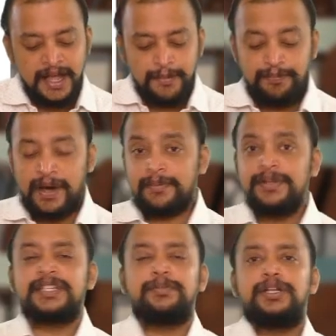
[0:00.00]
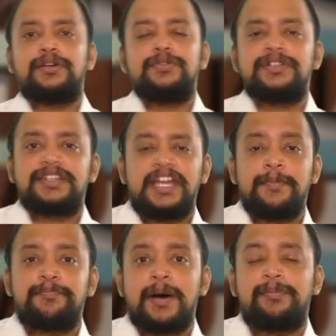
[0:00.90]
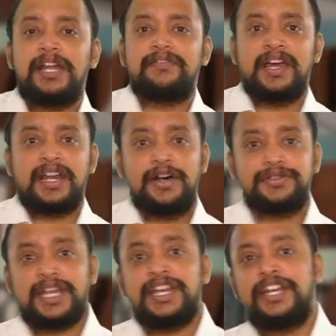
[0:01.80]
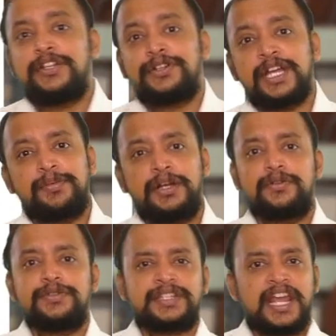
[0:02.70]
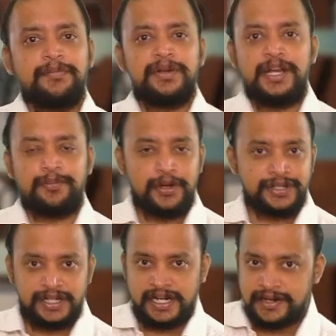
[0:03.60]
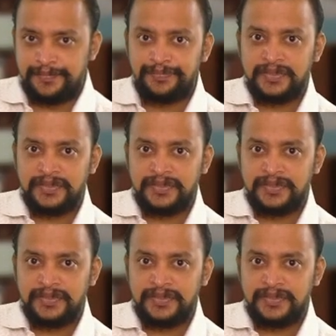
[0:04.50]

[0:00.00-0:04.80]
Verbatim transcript: Permissible goods. In public warehouse, any dutiable goods can be deposited